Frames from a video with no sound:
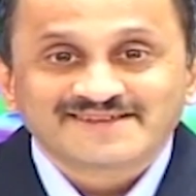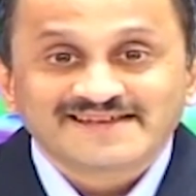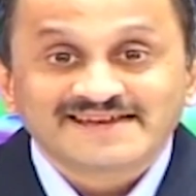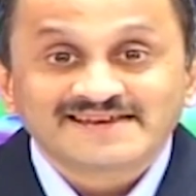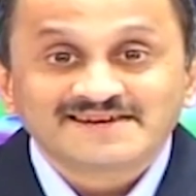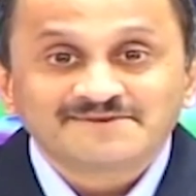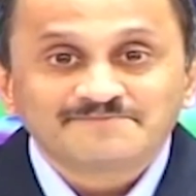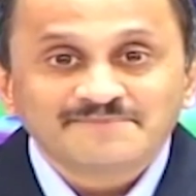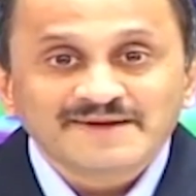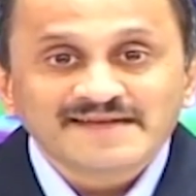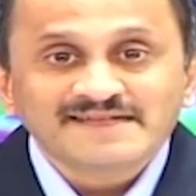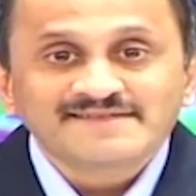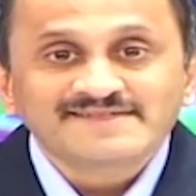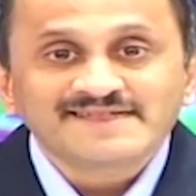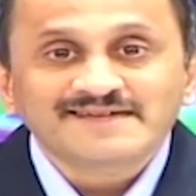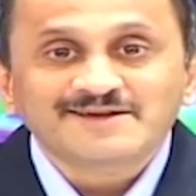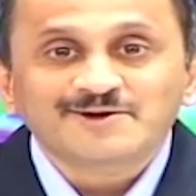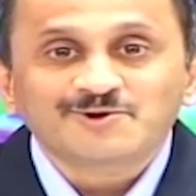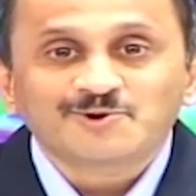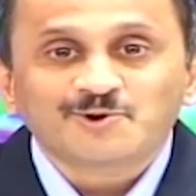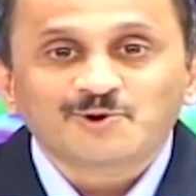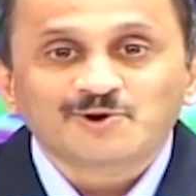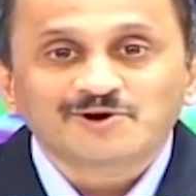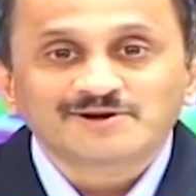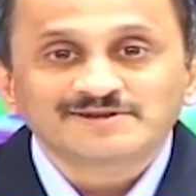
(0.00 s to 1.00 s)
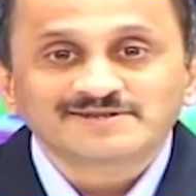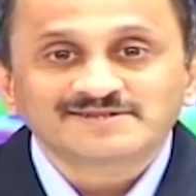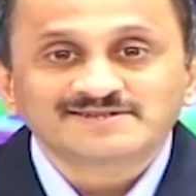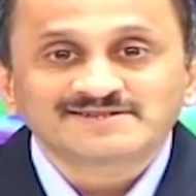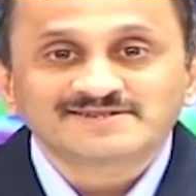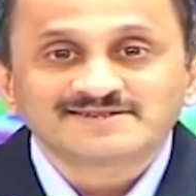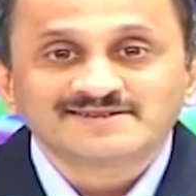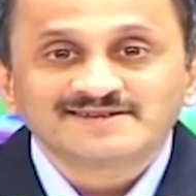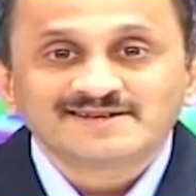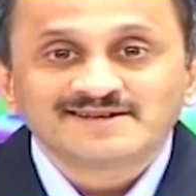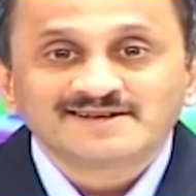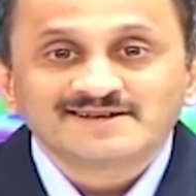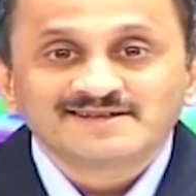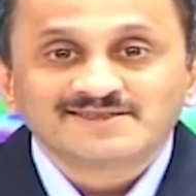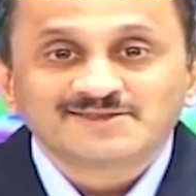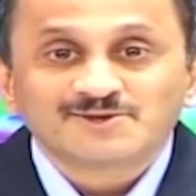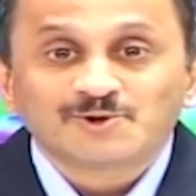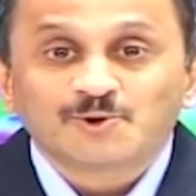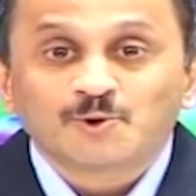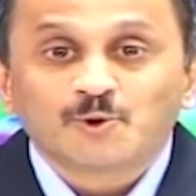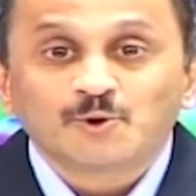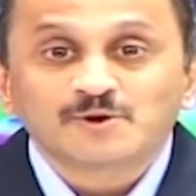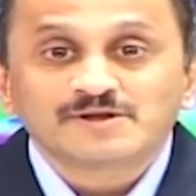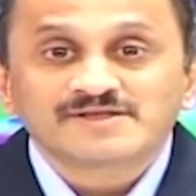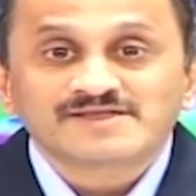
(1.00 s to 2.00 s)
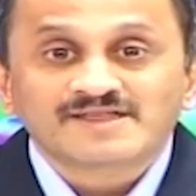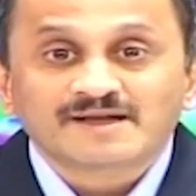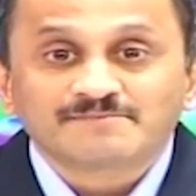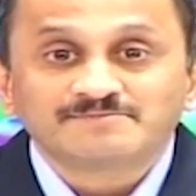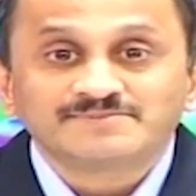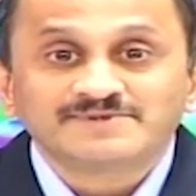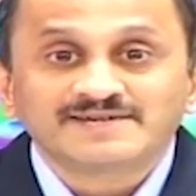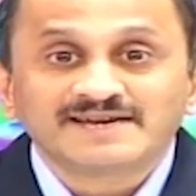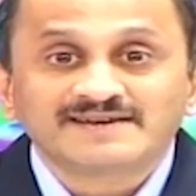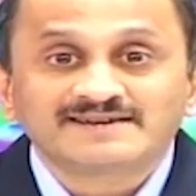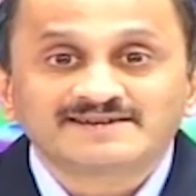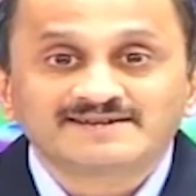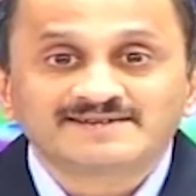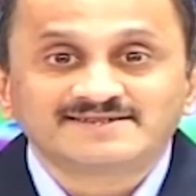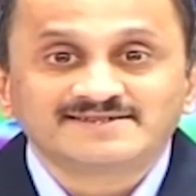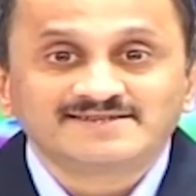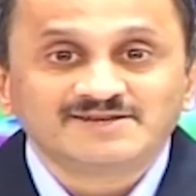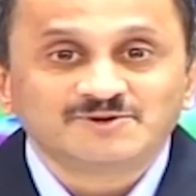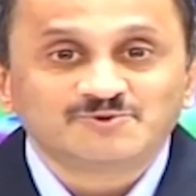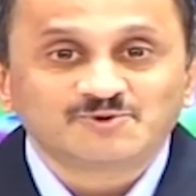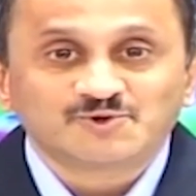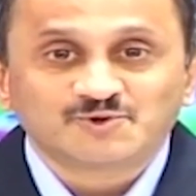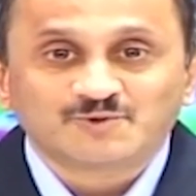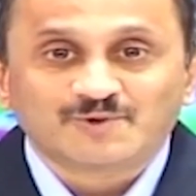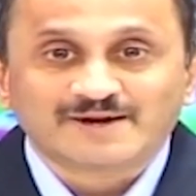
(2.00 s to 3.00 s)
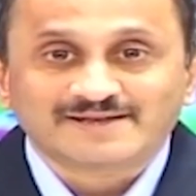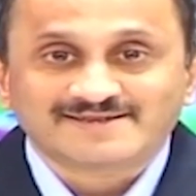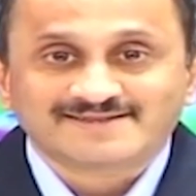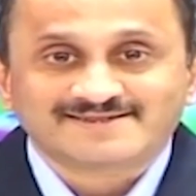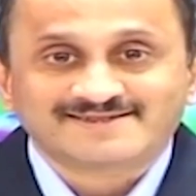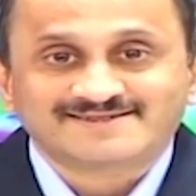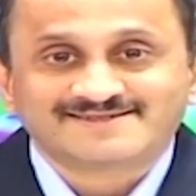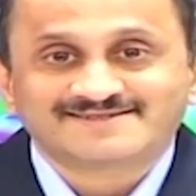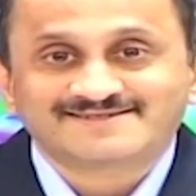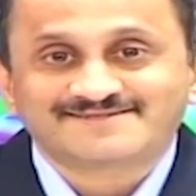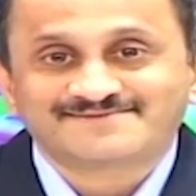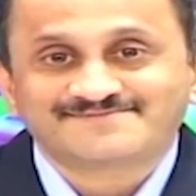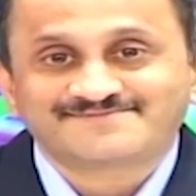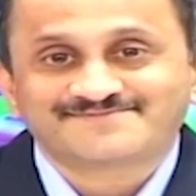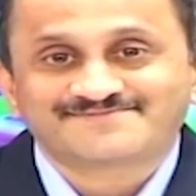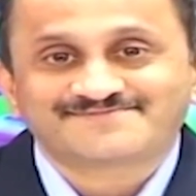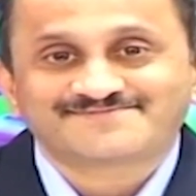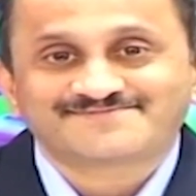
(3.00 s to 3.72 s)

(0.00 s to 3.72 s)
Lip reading: In a basic course, the whole subject is new to us.